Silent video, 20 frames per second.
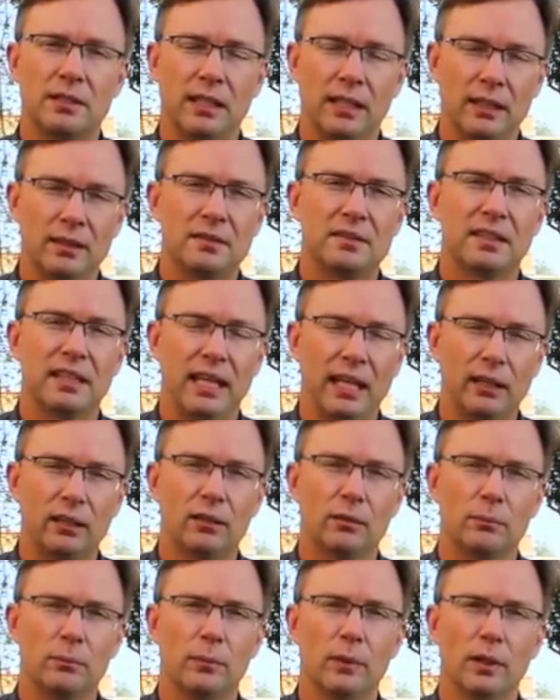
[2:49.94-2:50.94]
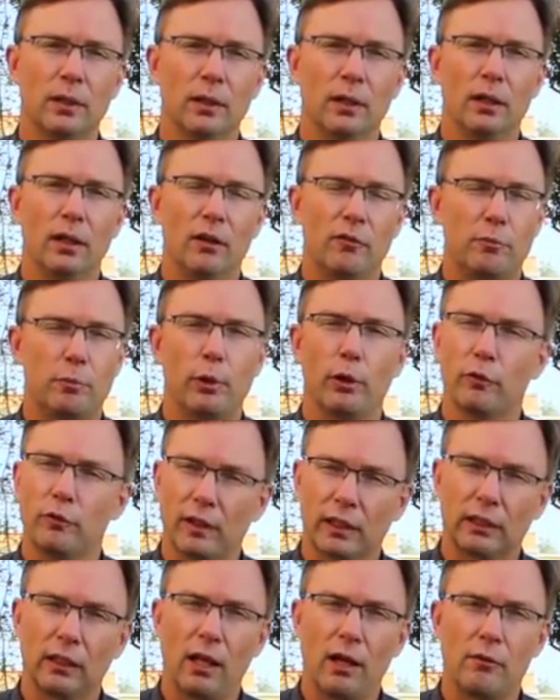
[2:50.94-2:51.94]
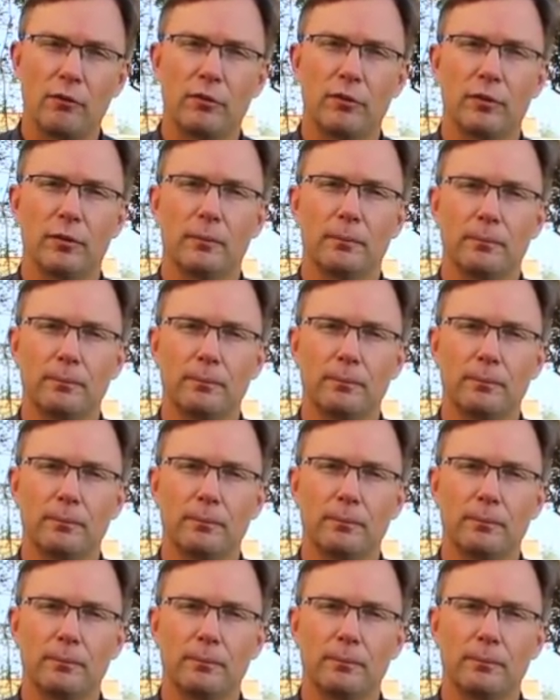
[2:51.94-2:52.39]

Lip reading: to his kingdom of perfect love.